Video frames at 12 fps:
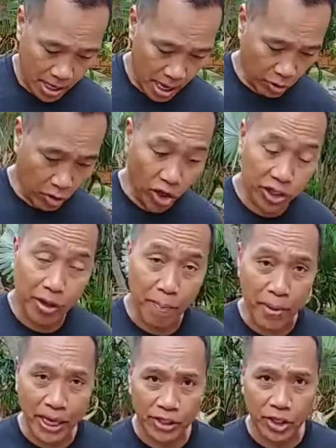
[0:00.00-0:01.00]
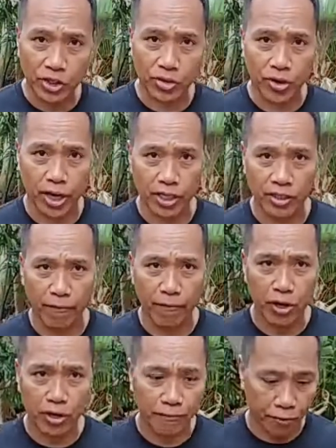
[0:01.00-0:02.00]
Now on the basic strike, the
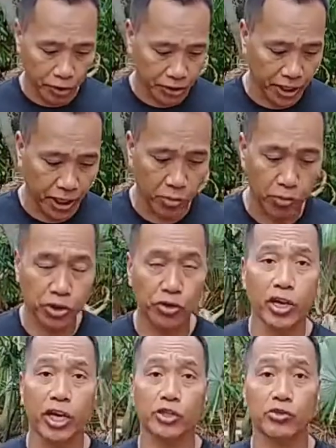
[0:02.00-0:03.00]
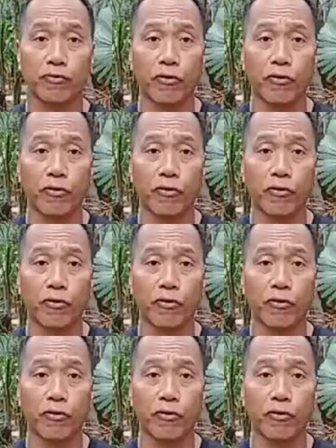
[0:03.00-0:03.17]
very first thing I want you guys to